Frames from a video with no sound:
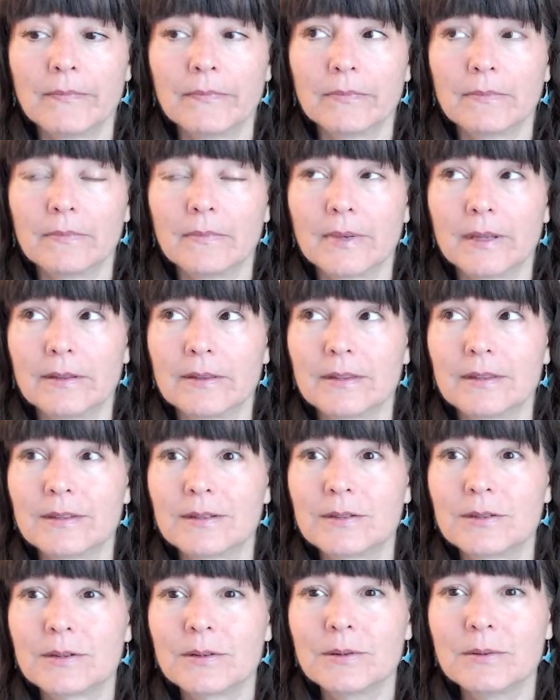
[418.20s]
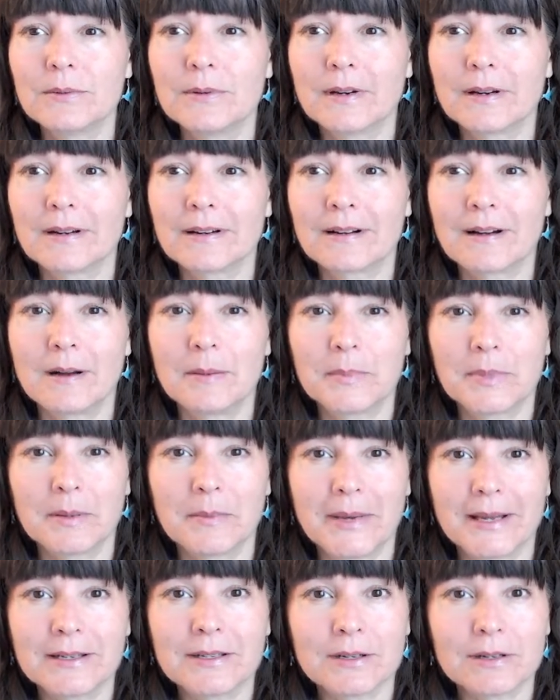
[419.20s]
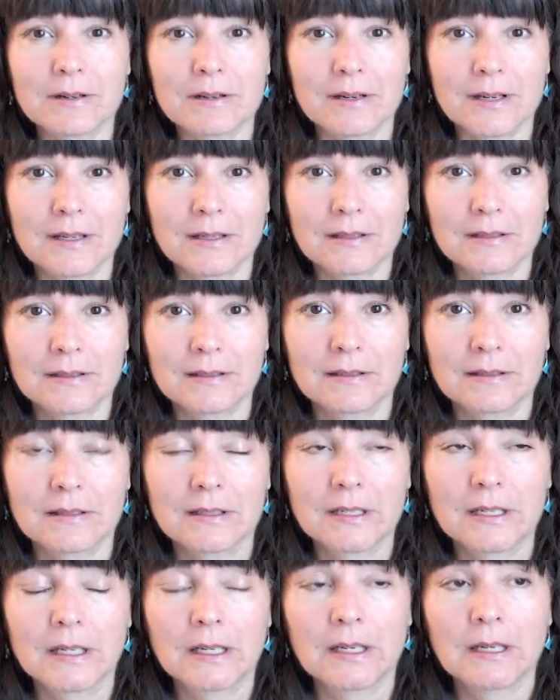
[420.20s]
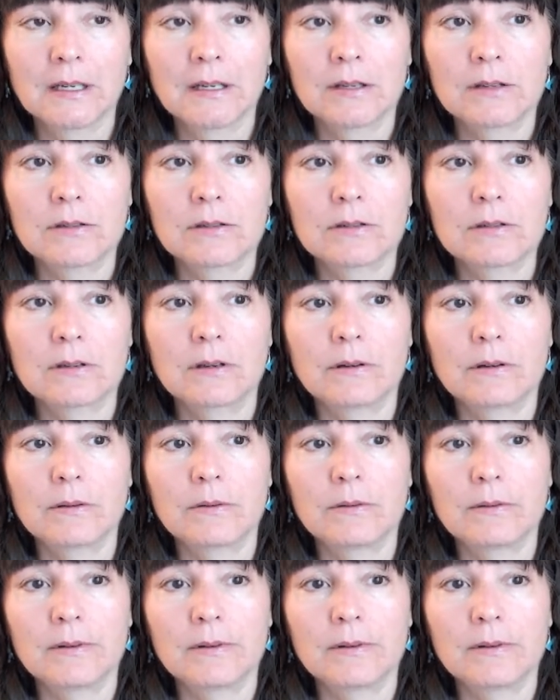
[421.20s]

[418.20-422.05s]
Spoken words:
But the 2 are complementary. So